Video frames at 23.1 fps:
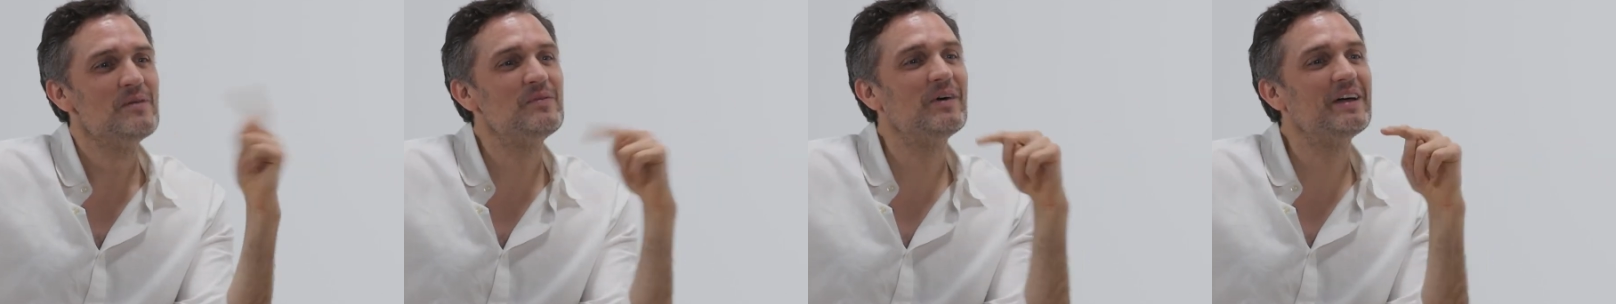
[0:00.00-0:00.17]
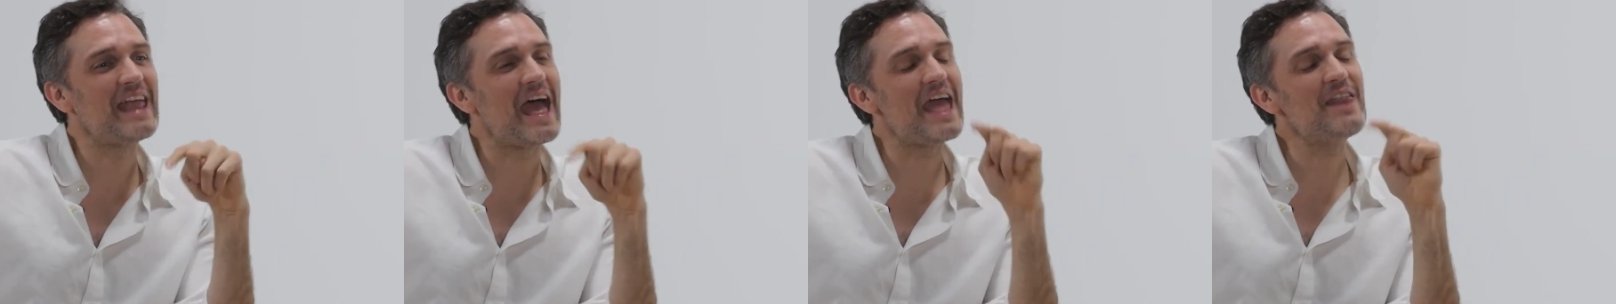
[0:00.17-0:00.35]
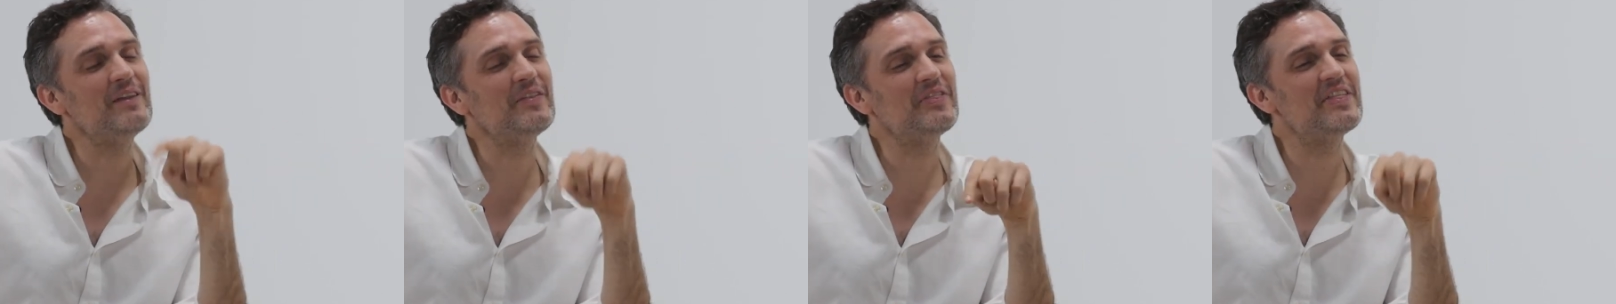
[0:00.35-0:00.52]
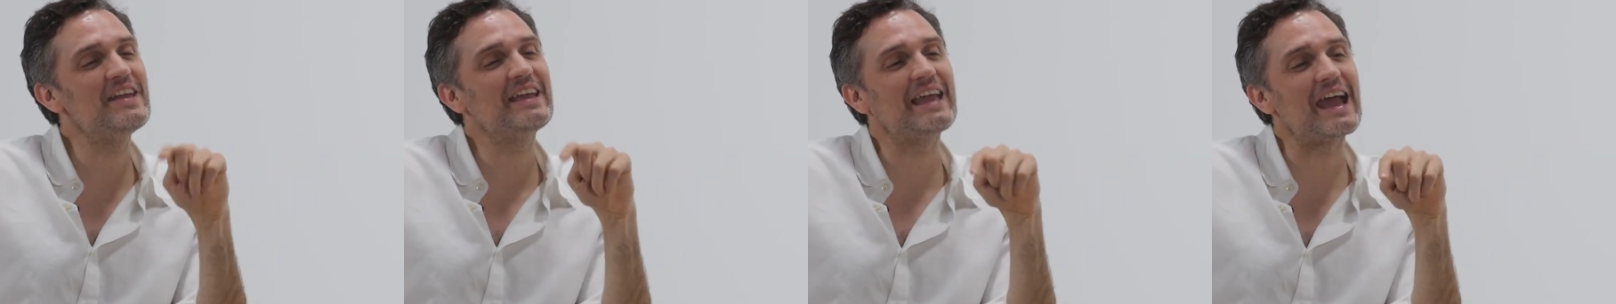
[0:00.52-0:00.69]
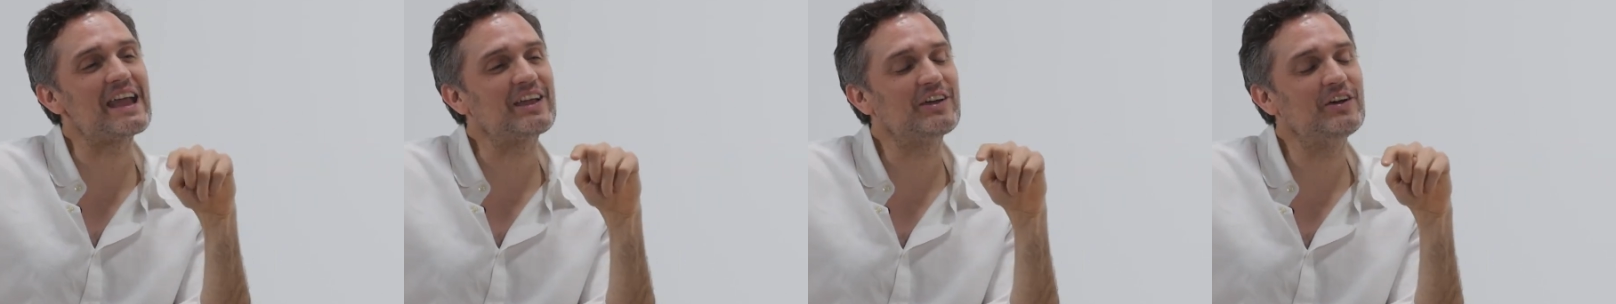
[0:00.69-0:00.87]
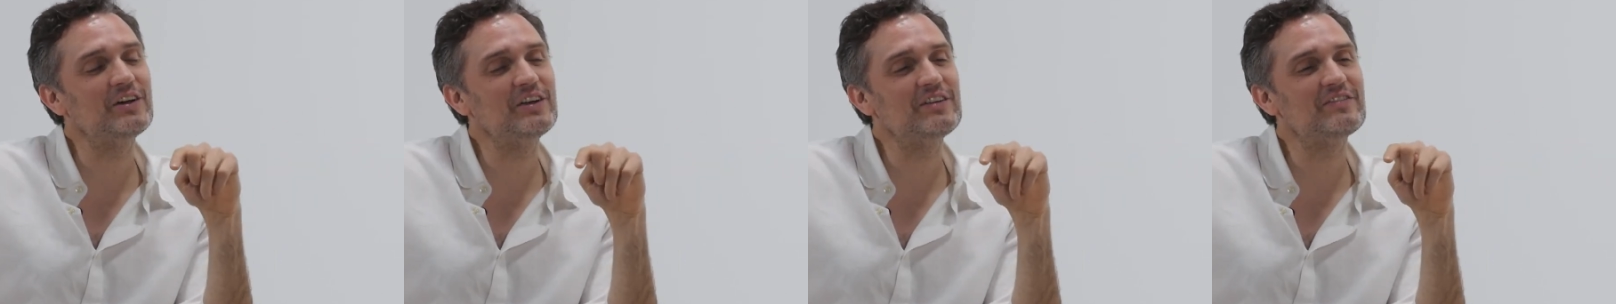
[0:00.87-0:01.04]
Well, and I don't think I
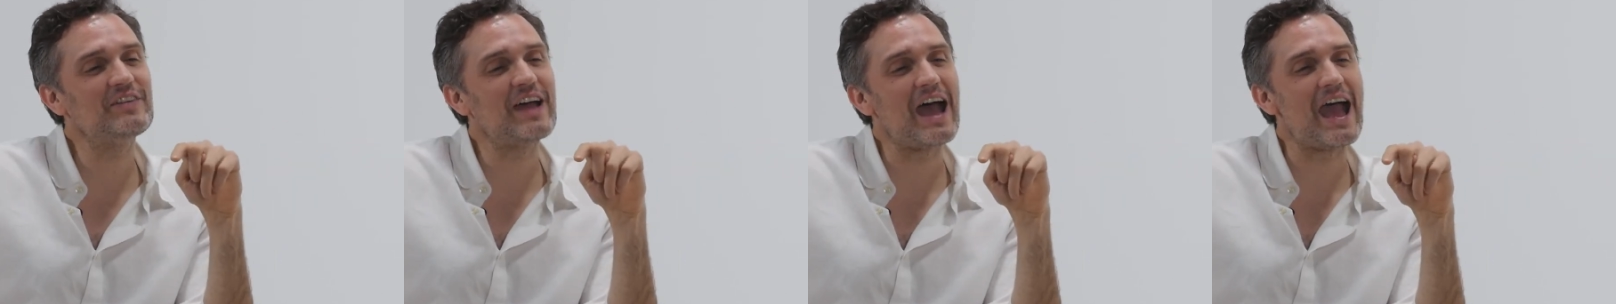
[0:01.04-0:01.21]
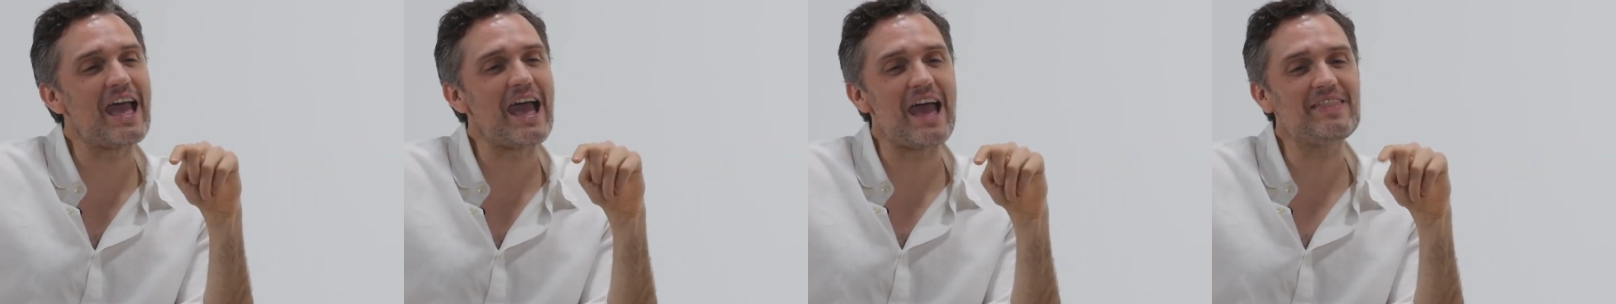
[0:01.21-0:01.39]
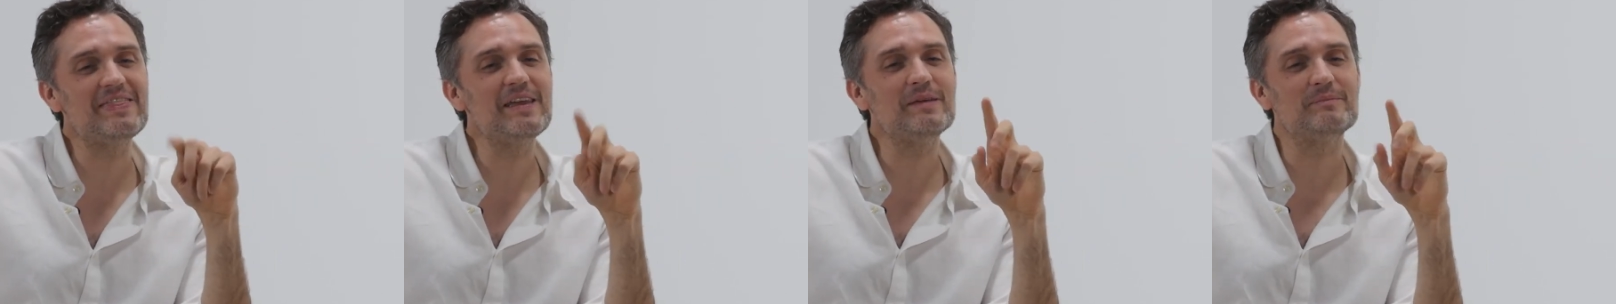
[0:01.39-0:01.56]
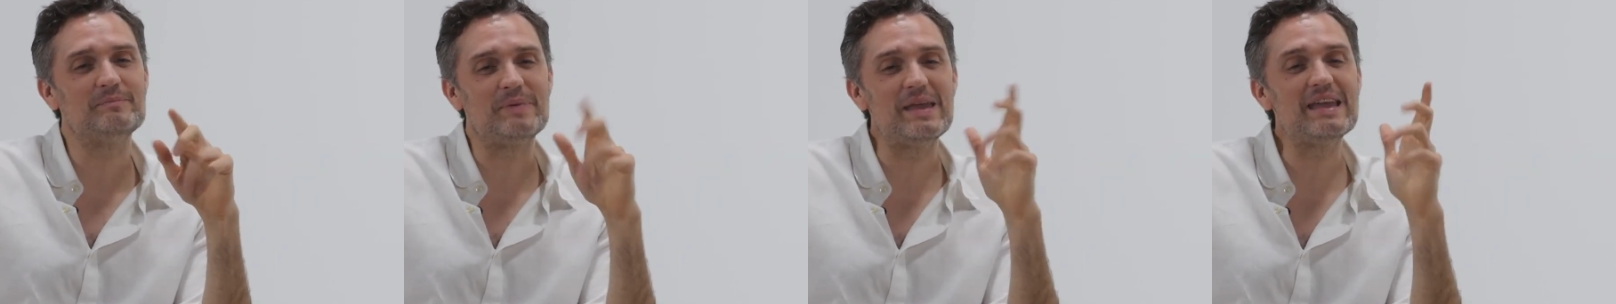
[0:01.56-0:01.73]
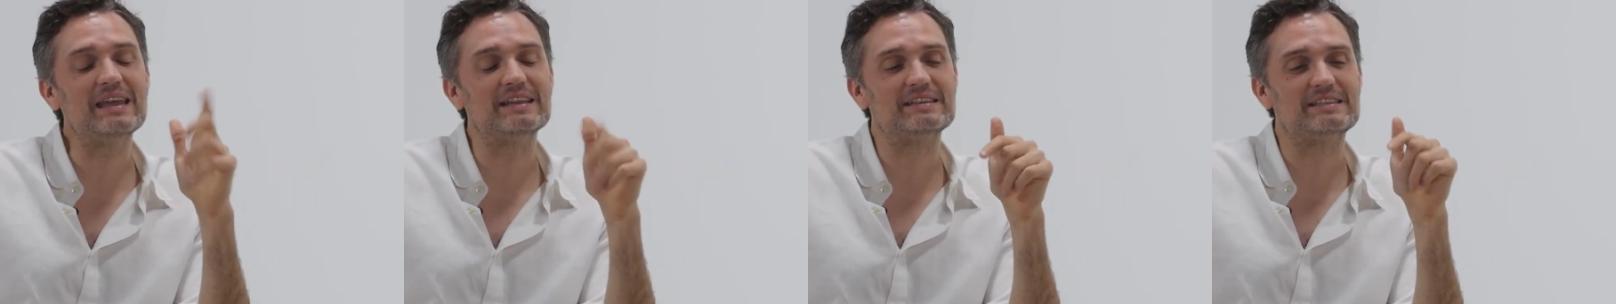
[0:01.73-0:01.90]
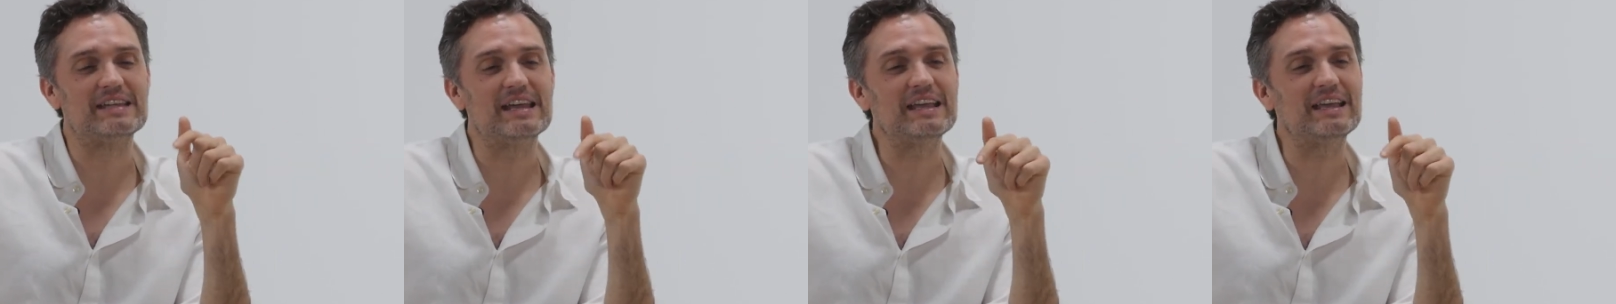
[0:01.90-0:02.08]
could have, I think being
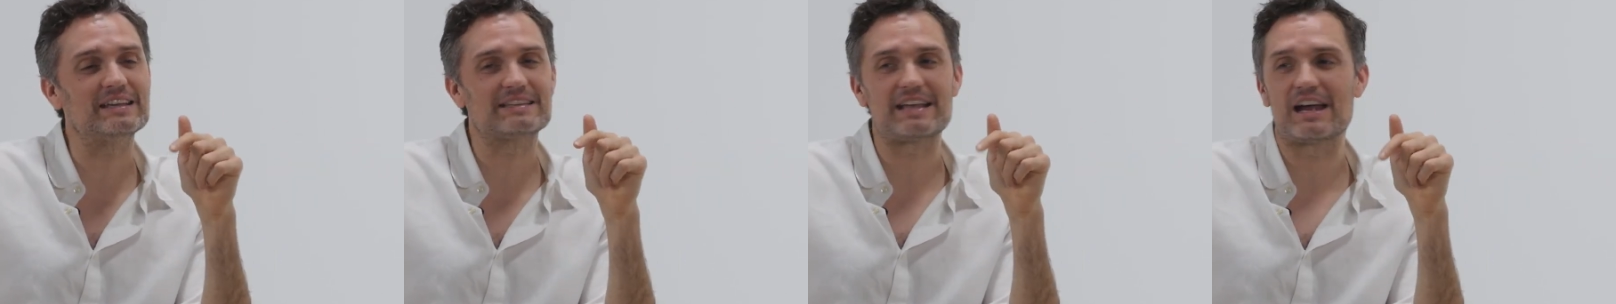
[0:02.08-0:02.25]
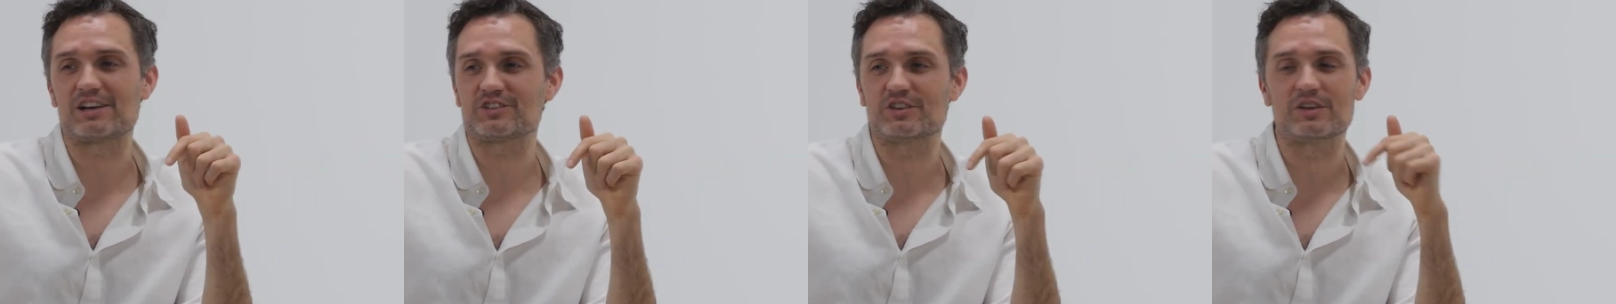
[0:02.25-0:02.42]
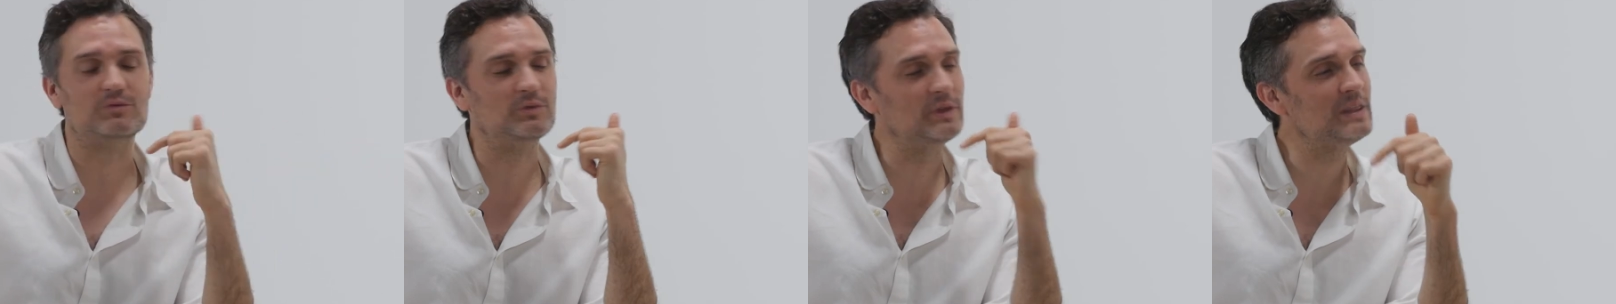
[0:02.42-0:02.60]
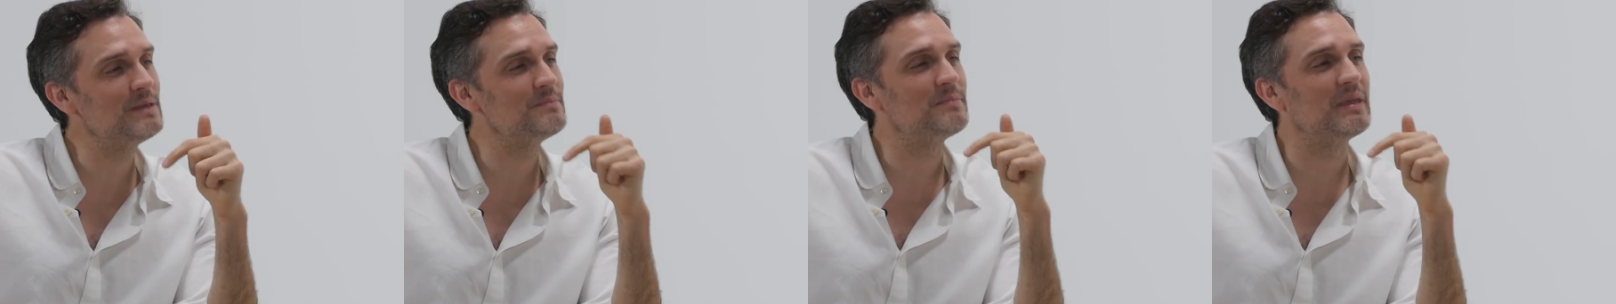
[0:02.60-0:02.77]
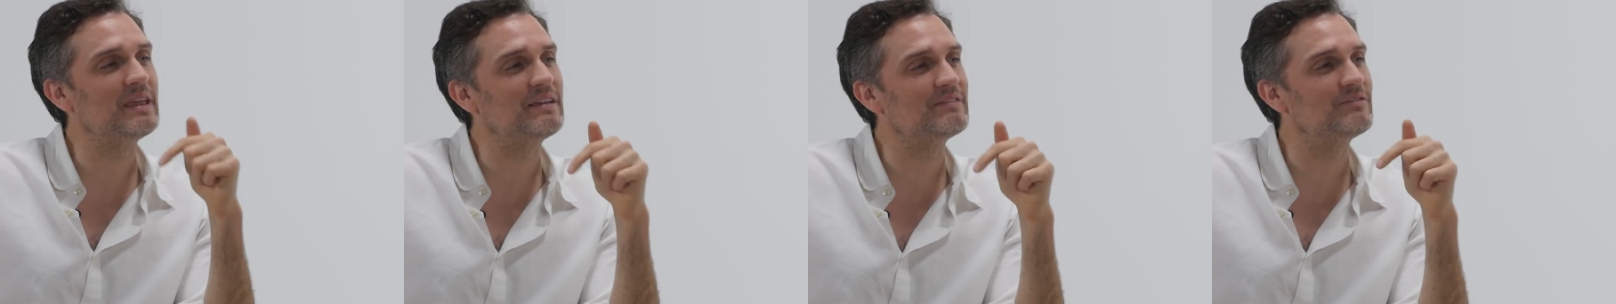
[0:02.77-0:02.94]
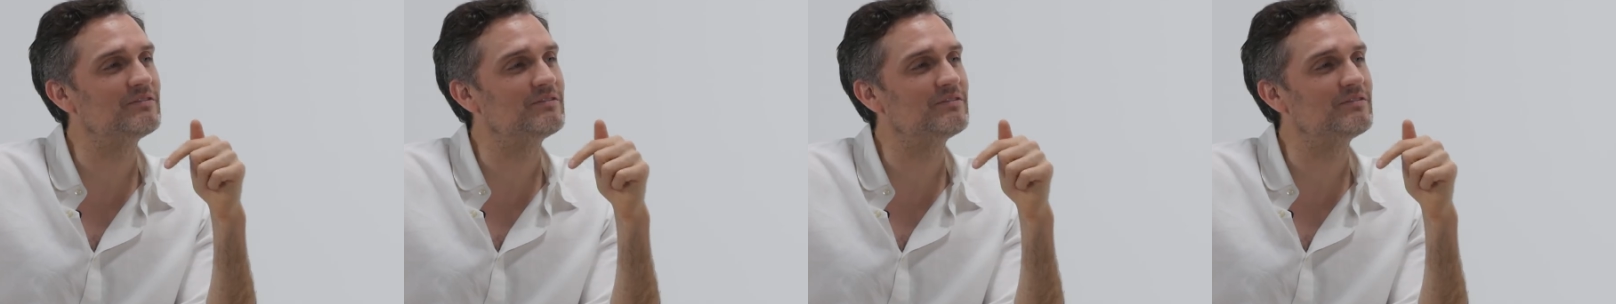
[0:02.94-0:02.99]
a dick is actually really being